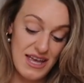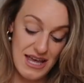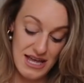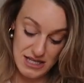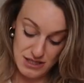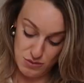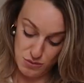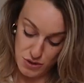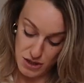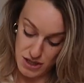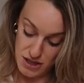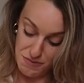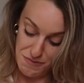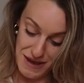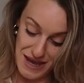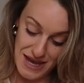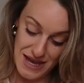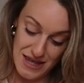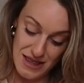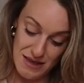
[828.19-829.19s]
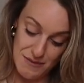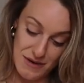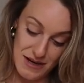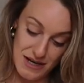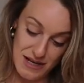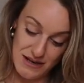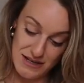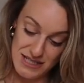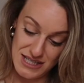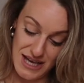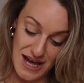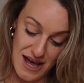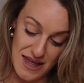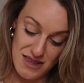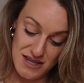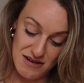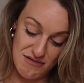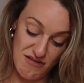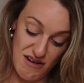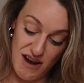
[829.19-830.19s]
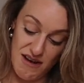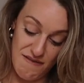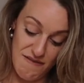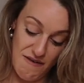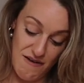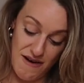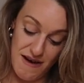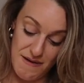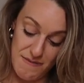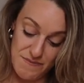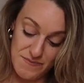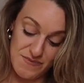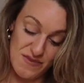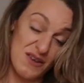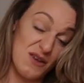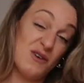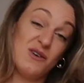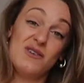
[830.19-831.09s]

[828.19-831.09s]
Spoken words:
It's worth paying the money to get the right frame